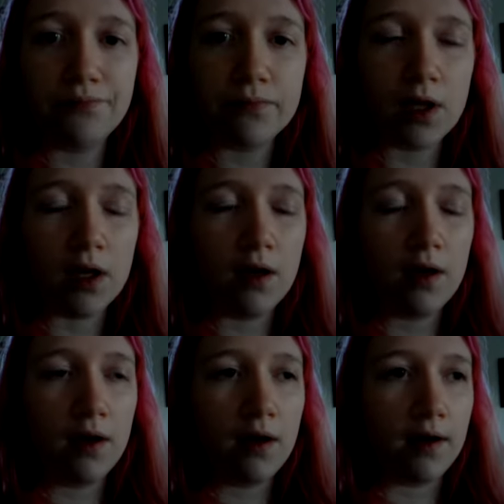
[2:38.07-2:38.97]

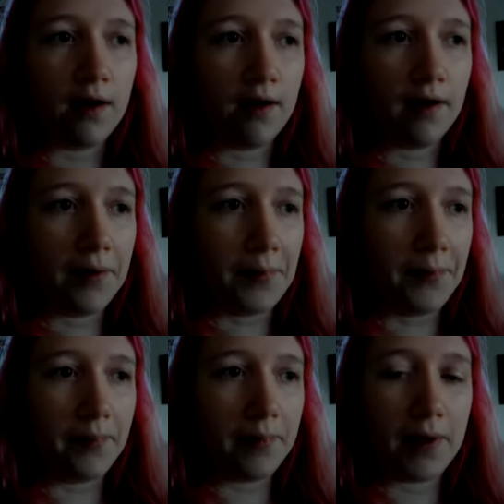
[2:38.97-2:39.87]
um, because
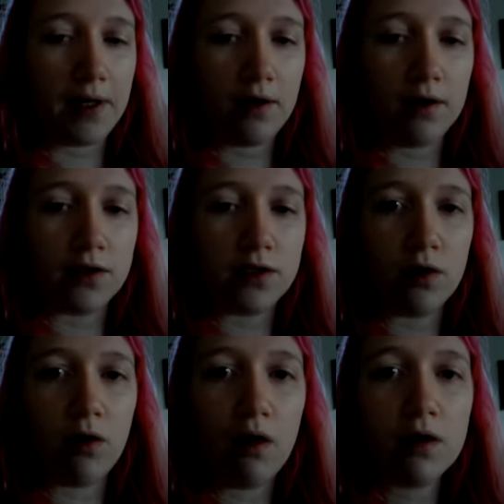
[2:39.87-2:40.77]
you also need to
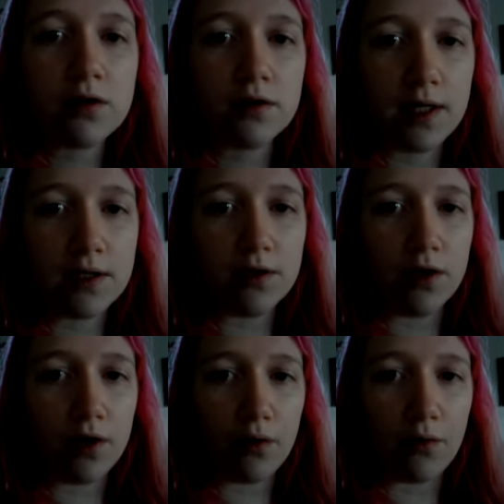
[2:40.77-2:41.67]
know the
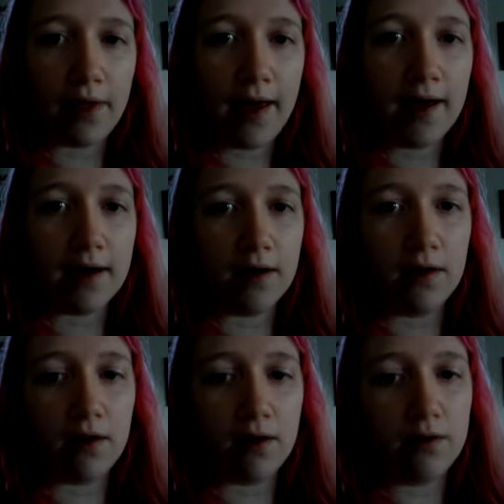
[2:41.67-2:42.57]
angle
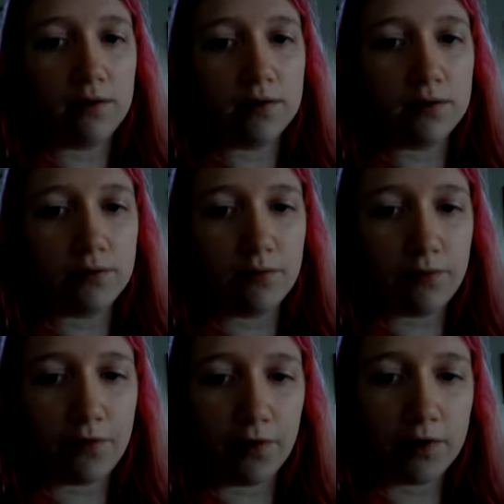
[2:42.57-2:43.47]
for the drops.
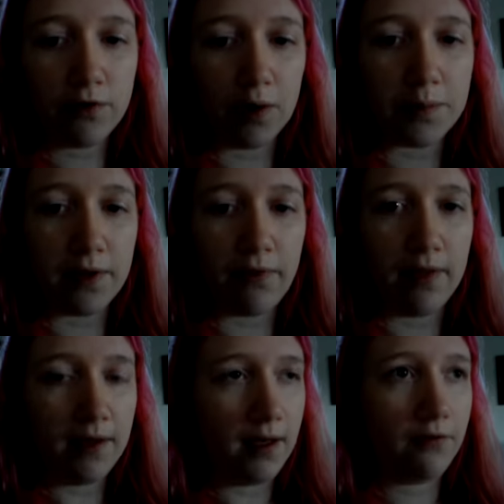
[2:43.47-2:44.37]
And if you have the
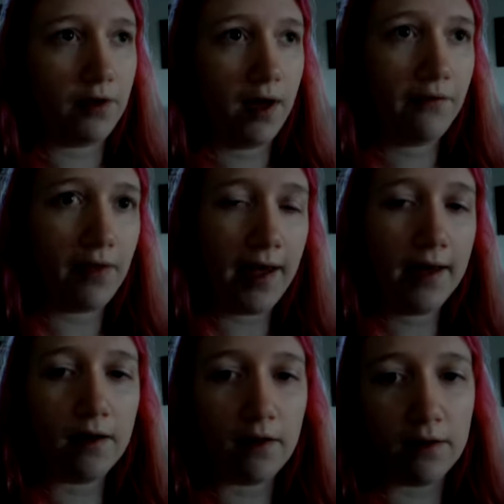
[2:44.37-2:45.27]
angle, then you
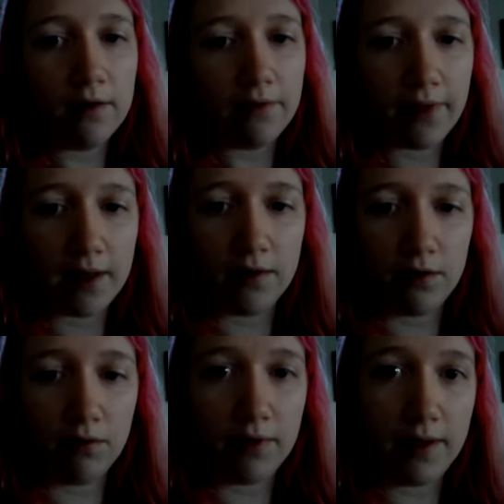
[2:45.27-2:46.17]
only need one
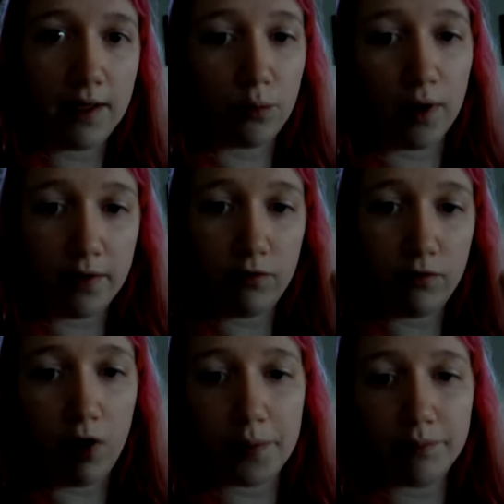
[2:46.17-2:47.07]
drop,
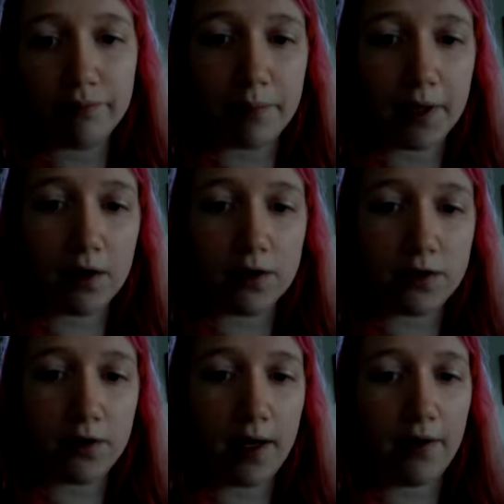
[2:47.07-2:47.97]
because you have
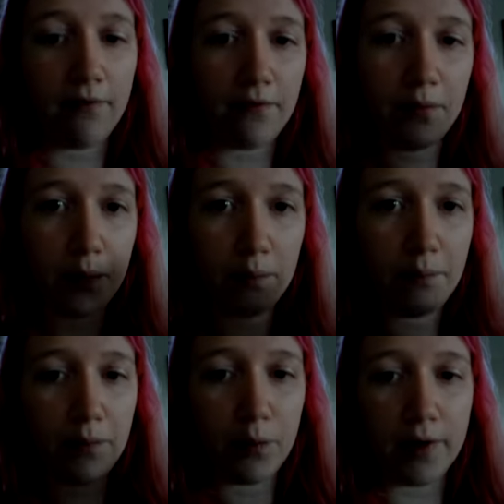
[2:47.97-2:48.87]
where it landed
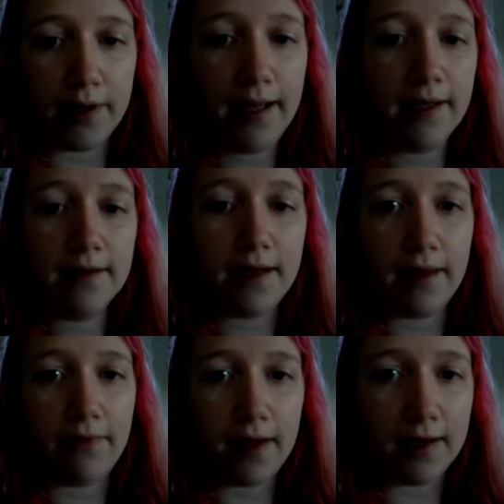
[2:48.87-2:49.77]
and the angle, and
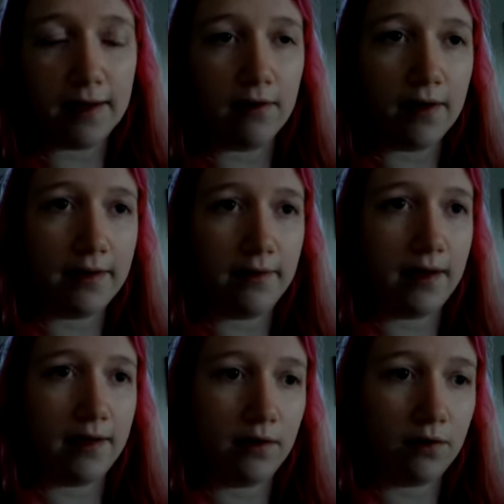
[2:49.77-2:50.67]
then you can
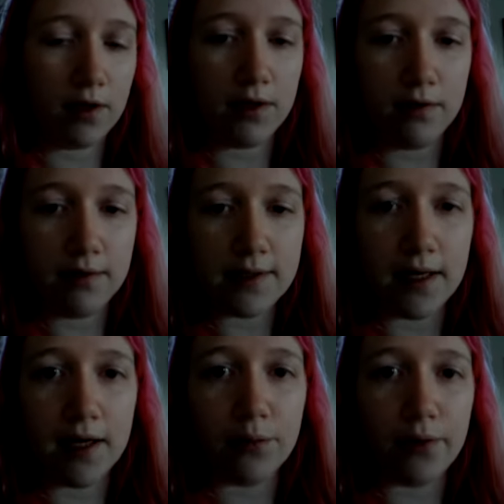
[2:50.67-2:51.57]
decide where, where
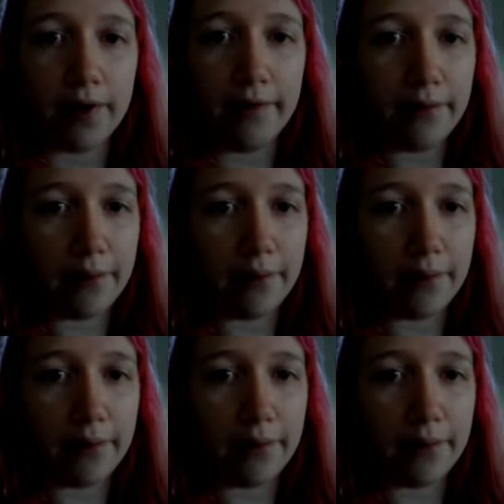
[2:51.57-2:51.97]
this